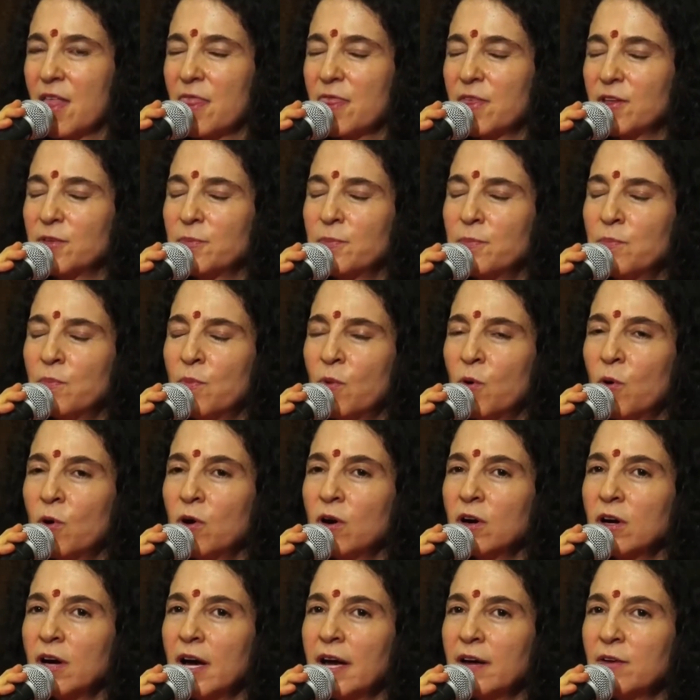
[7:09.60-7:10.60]
The
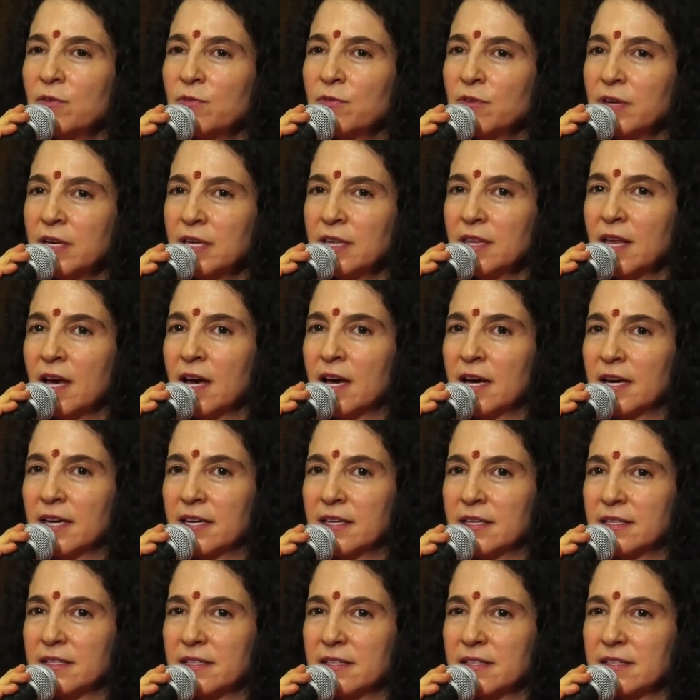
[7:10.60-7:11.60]
more I
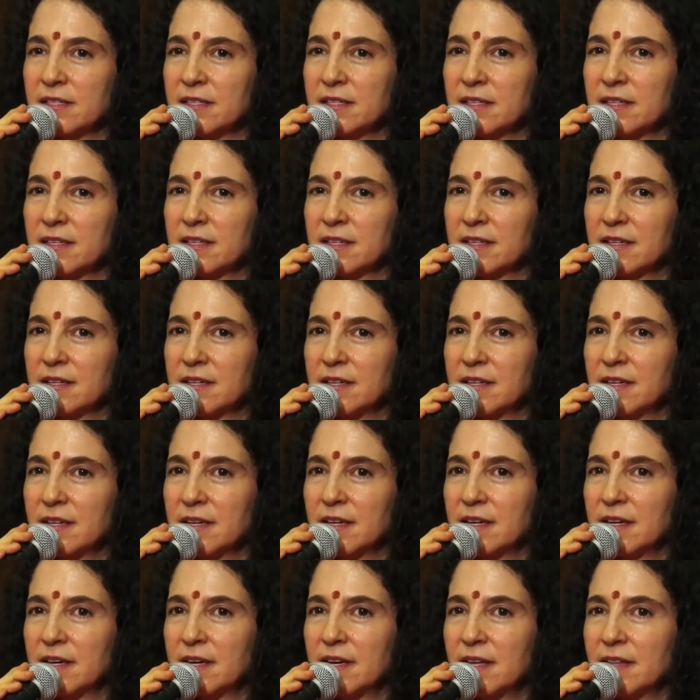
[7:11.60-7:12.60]
realize
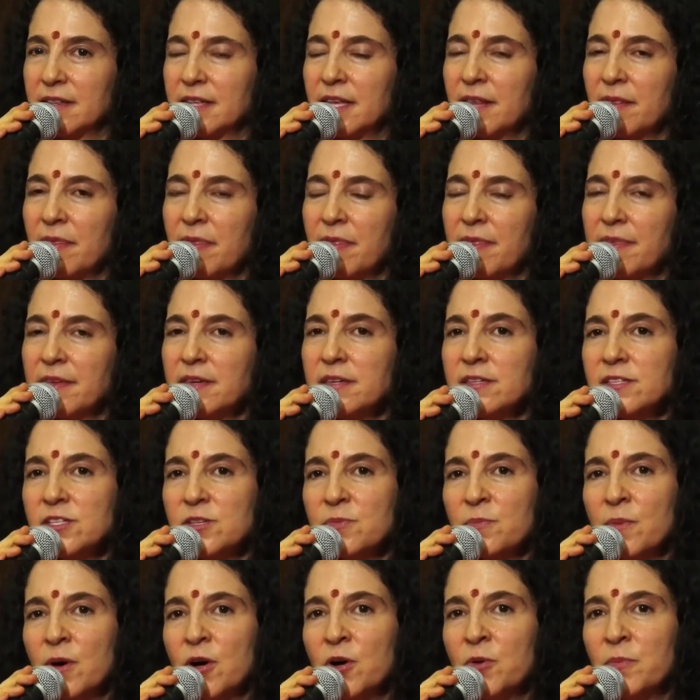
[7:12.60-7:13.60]
that
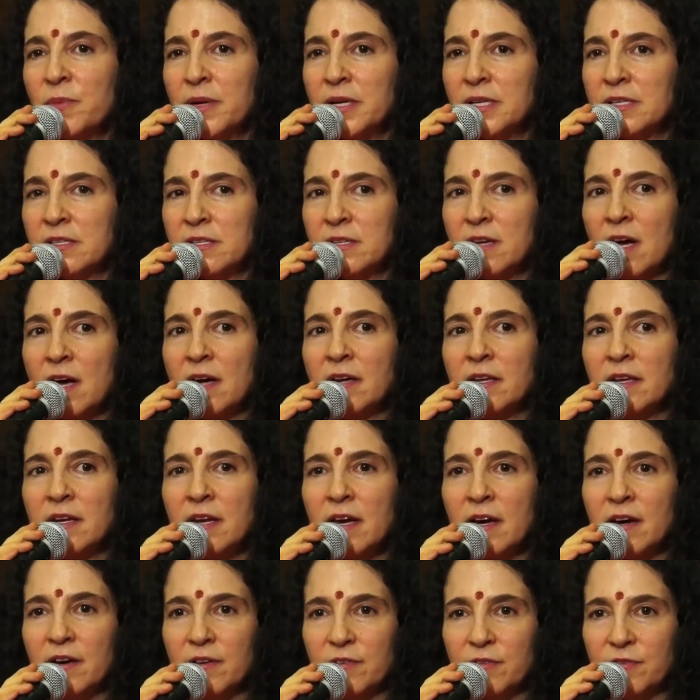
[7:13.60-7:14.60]
this moment is not
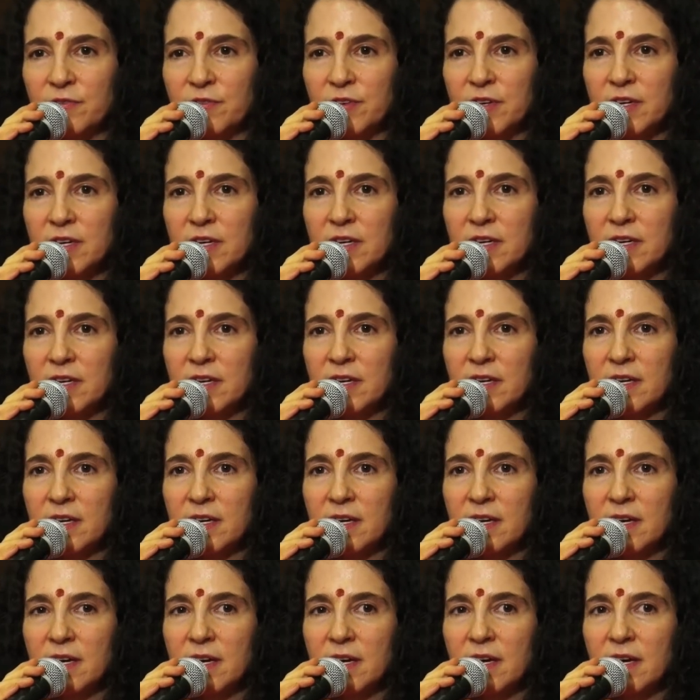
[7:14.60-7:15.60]
enough,
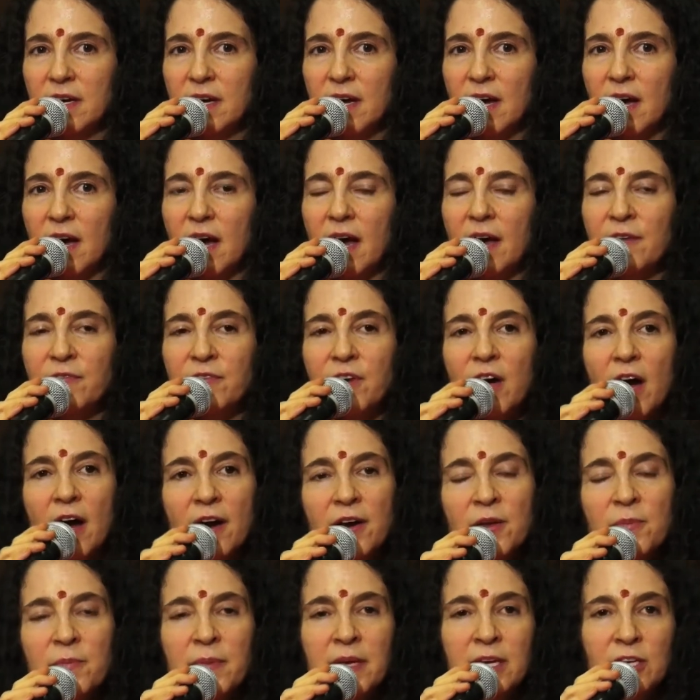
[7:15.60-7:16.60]
I've got
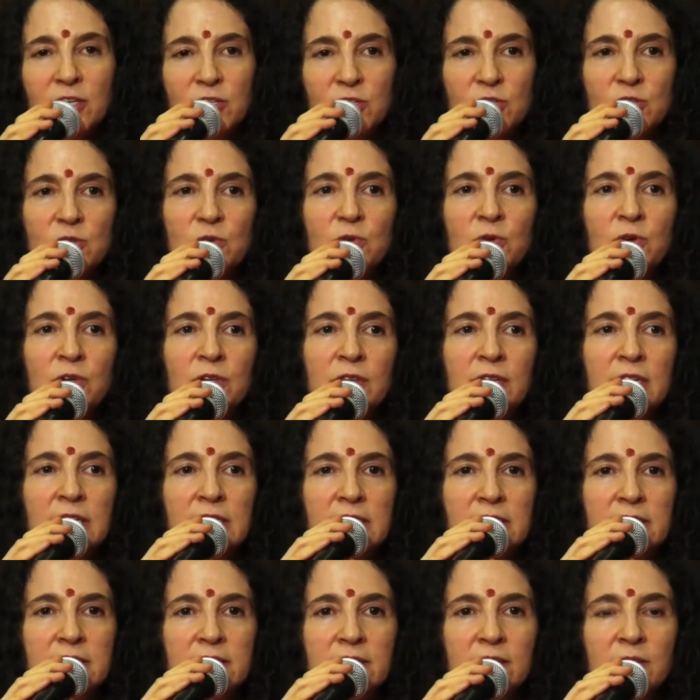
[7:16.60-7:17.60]
to make sure that
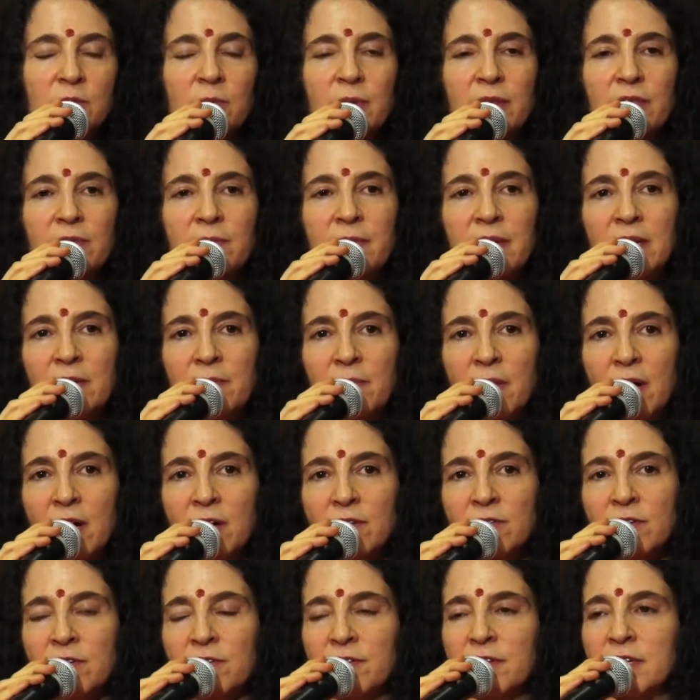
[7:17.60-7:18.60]
it's still with me
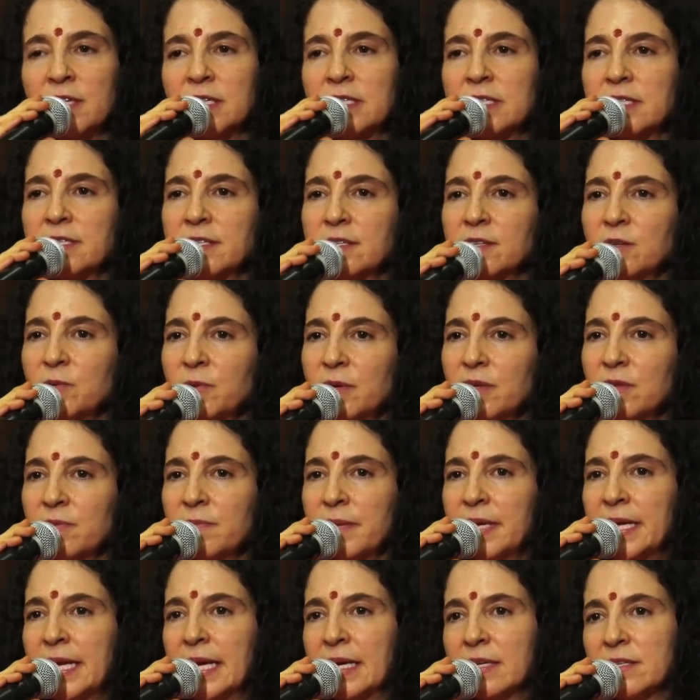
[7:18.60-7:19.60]
tomorrow, that it's still with
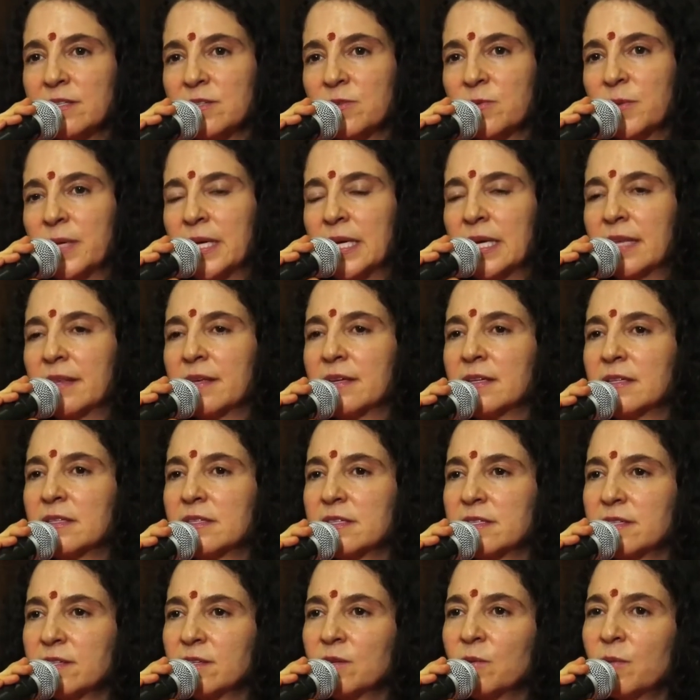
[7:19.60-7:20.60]
me next week, that
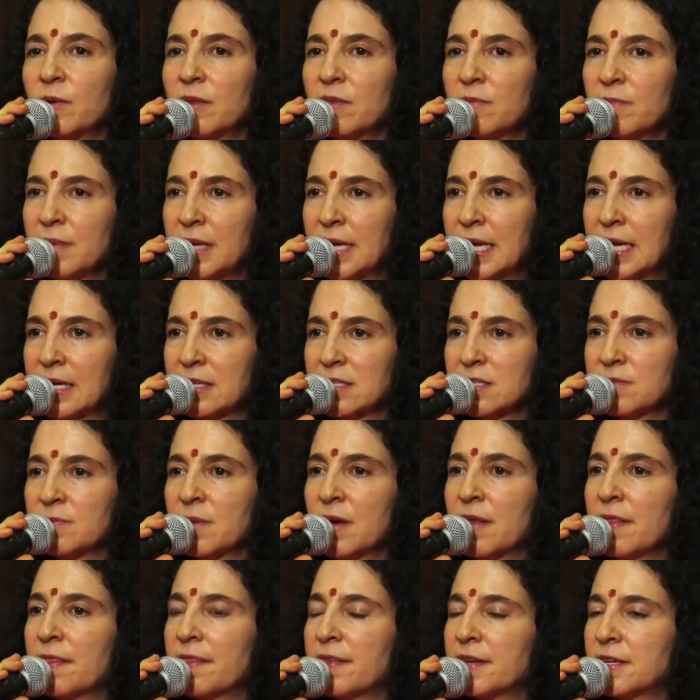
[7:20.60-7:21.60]
it's still with me next
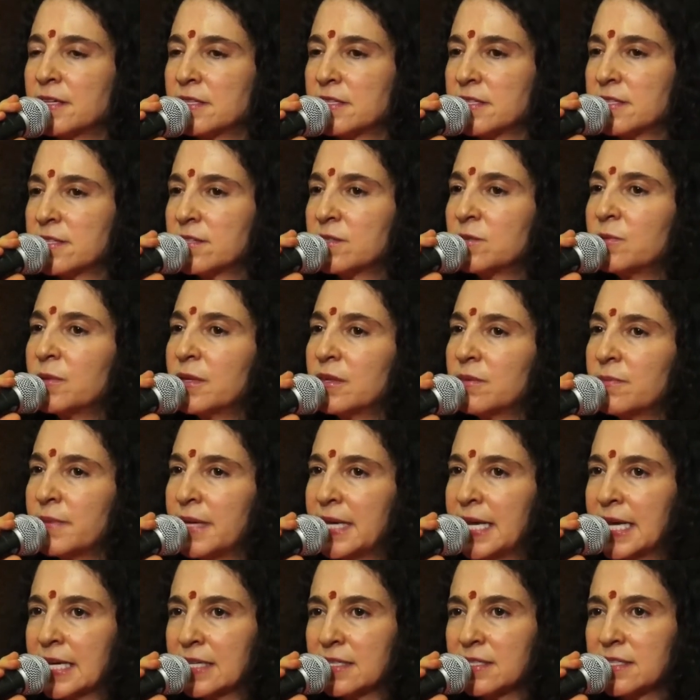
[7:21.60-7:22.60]
month, that it's still with me
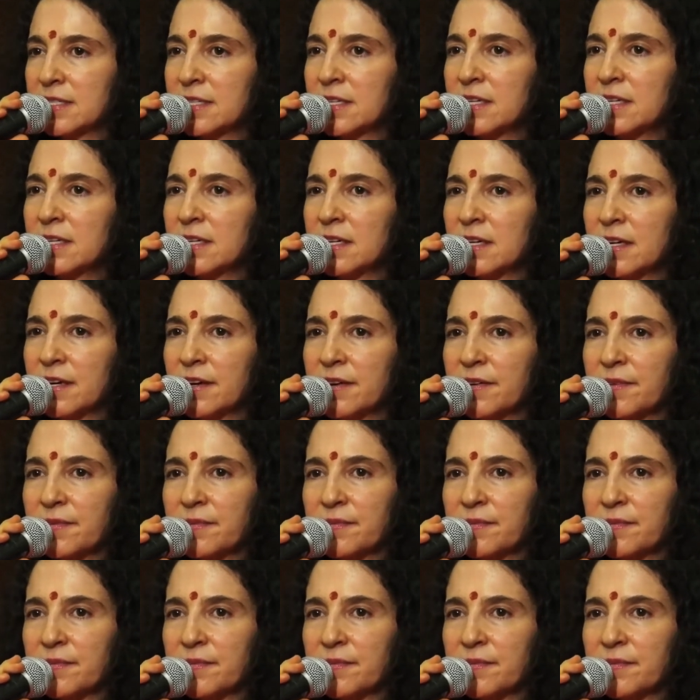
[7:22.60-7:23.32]
next year.